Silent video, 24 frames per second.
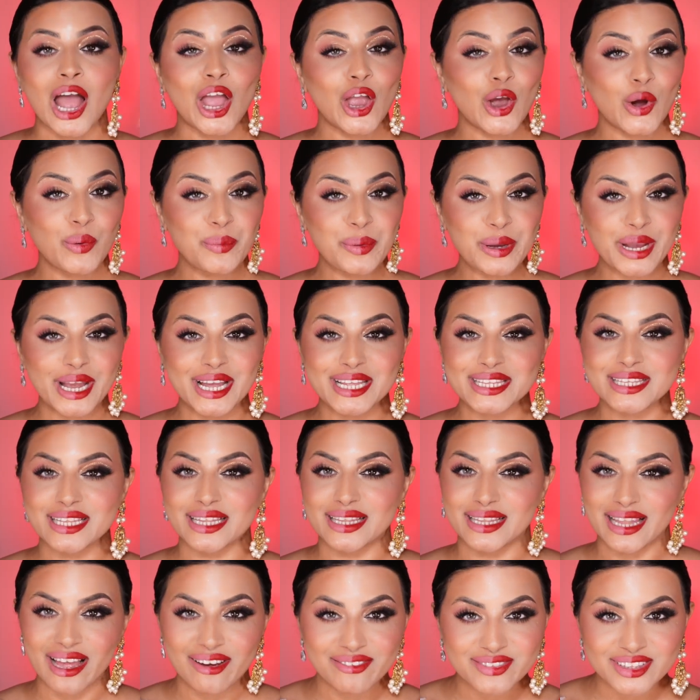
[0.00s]
I hope you guys
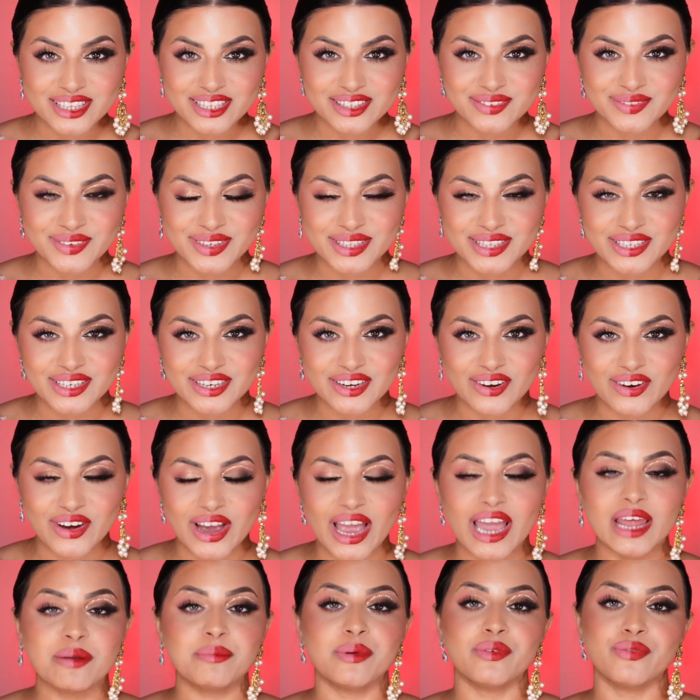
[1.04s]
love this video,
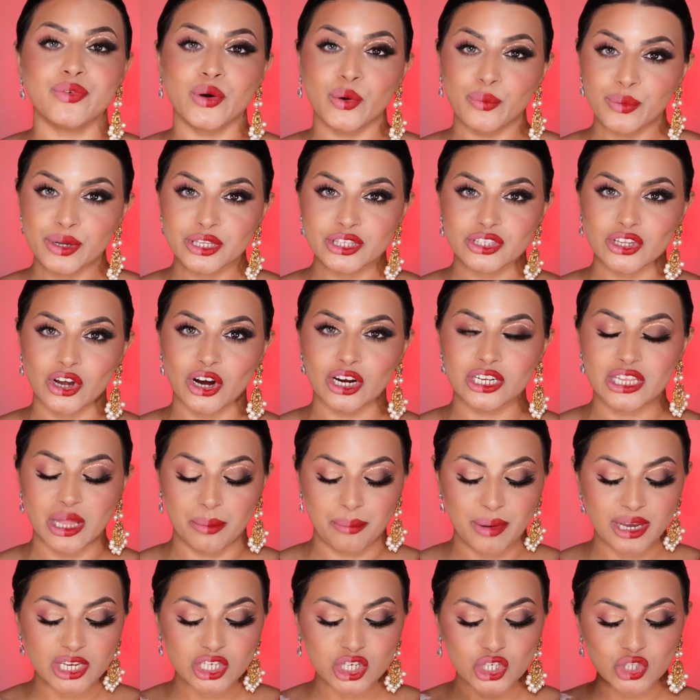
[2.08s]
and before we start,
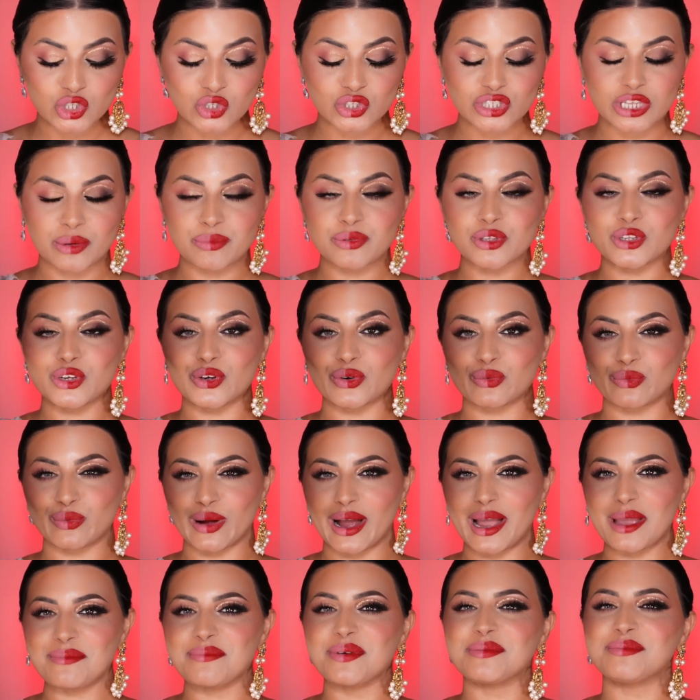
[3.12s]
make sure to
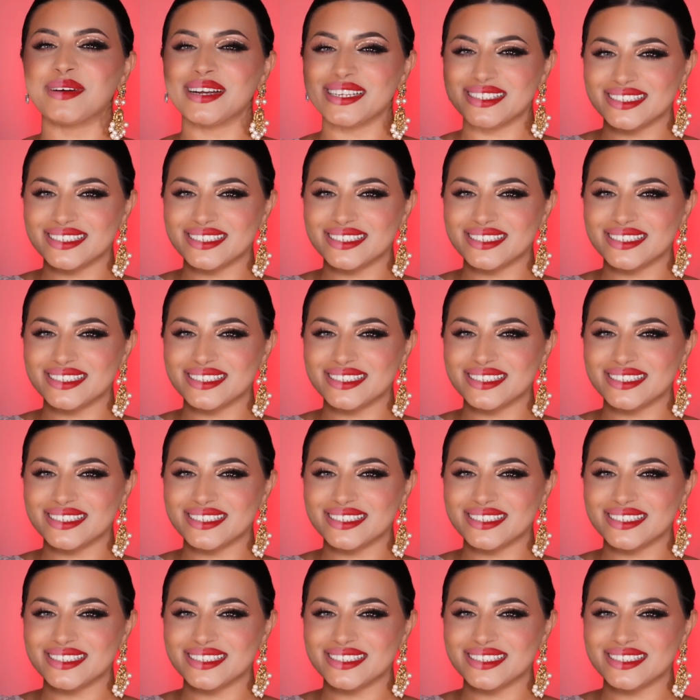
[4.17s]
subscribe my